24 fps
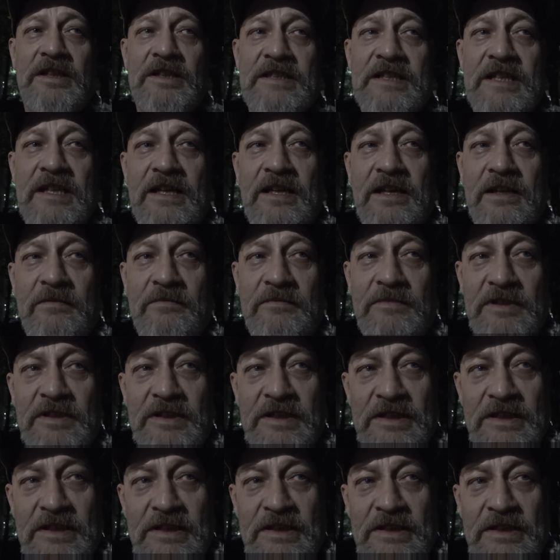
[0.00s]
of time.
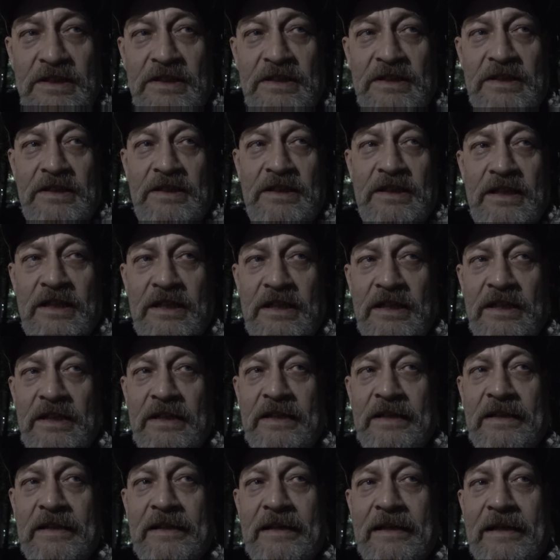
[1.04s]

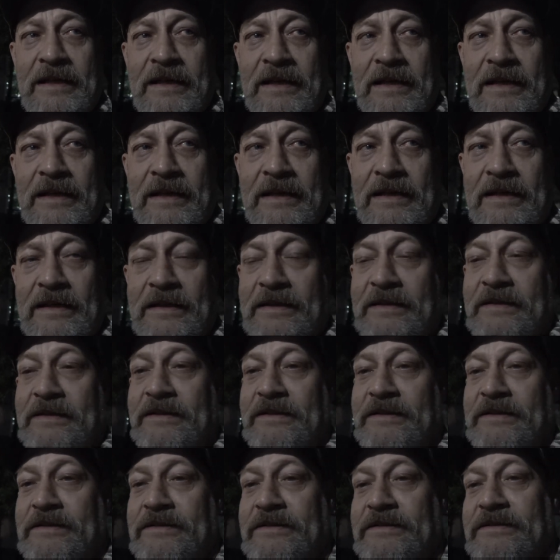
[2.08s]
And, uh,
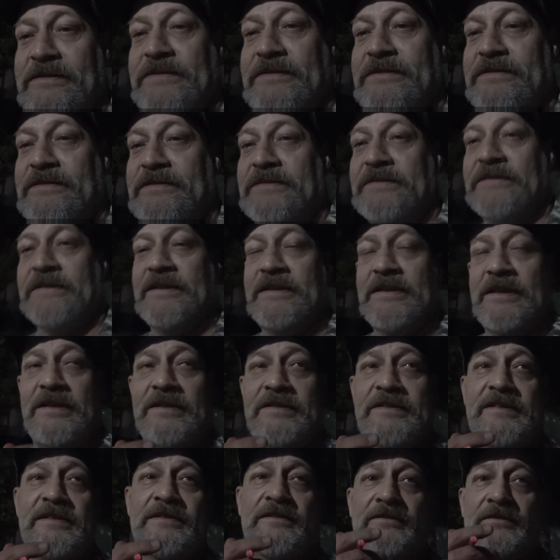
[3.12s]
yeah,
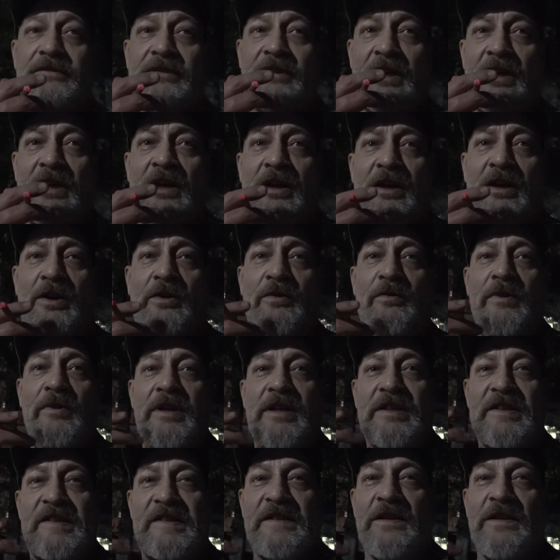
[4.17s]
so, oh,
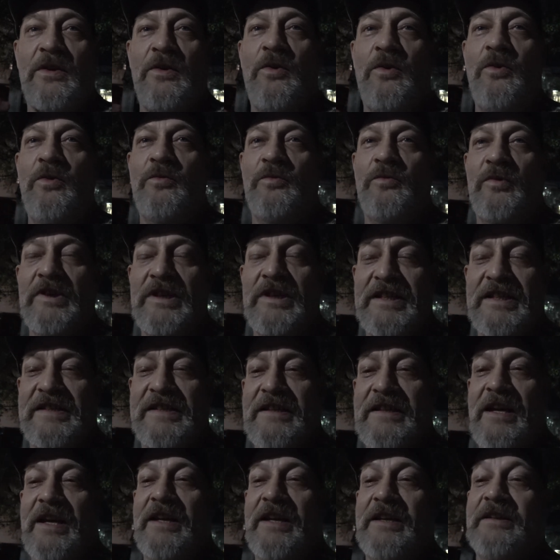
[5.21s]
we, so we
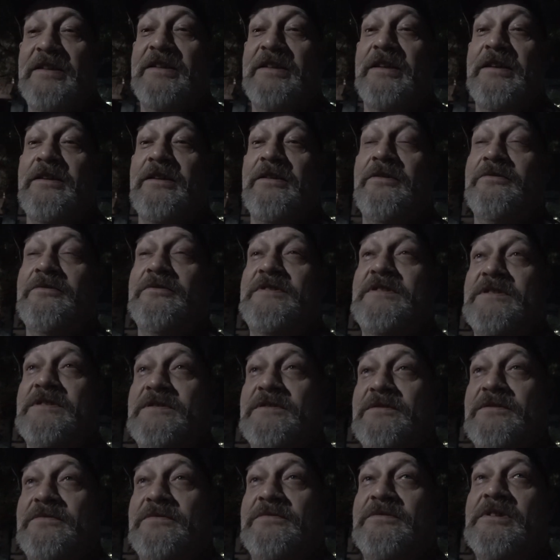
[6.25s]
decided to go
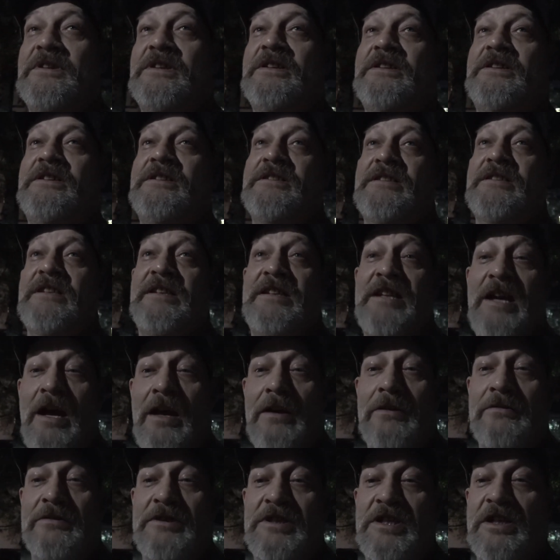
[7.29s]
to the
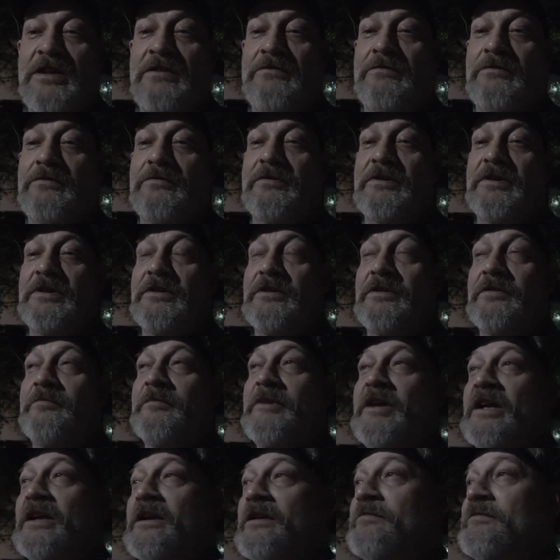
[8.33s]
Dollar General here.
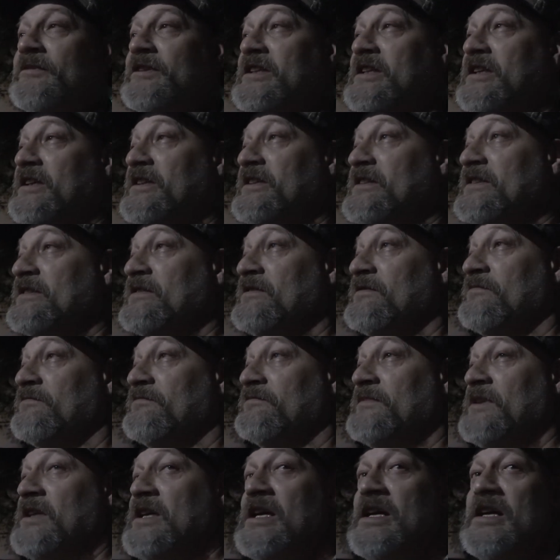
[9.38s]
Man, let me tell you something.
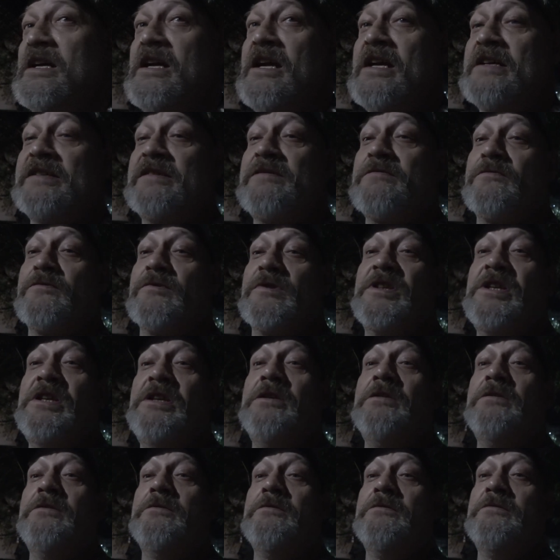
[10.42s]
That store's
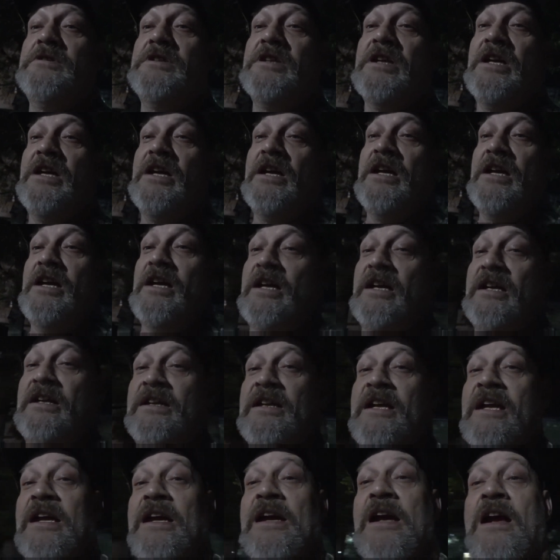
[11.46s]
huge, and
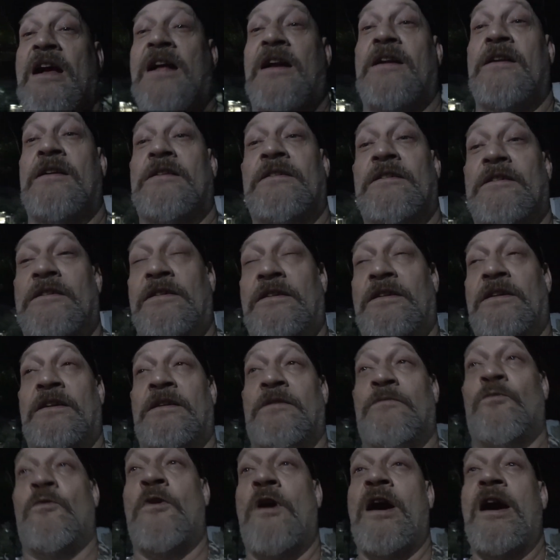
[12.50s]
they got a
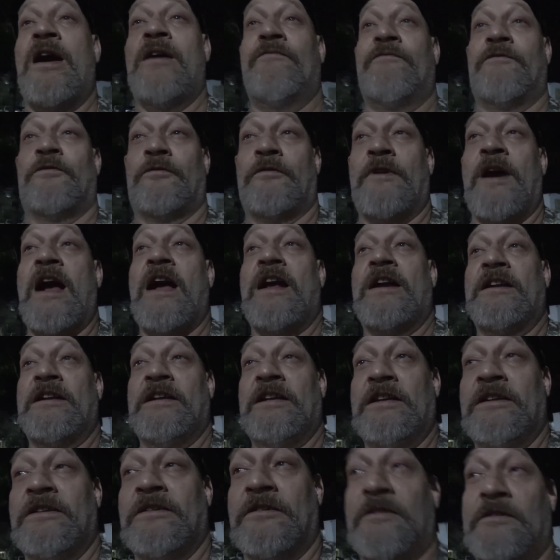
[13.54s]
wide variety
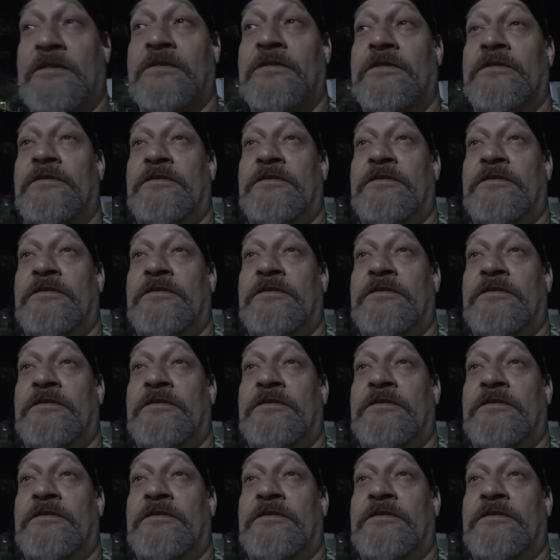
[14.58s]
here